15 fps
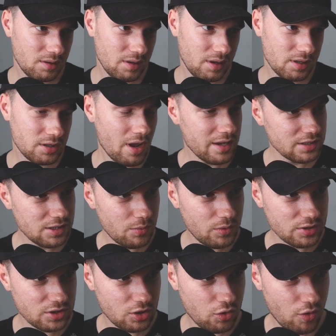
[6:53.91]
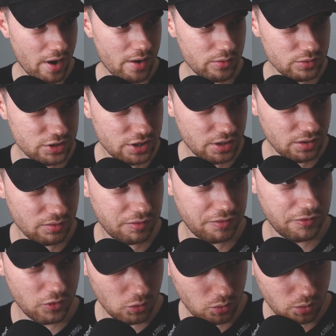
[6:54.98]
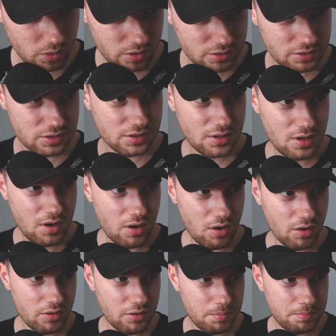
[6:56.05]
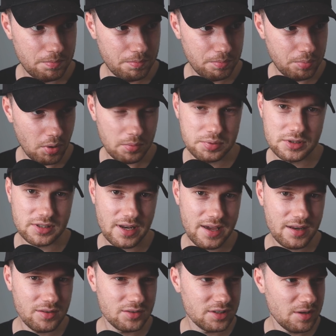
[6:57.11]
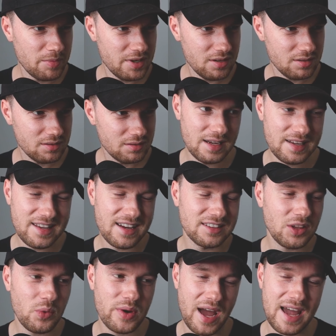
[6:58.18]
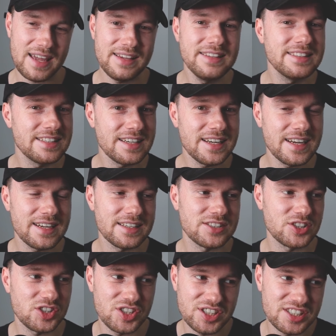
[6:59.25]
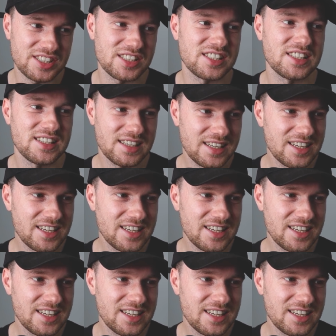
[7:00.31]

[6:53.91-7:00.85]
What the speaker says: it's like someone's crouching forward on a bobsled or something. I don't hate it. It's just,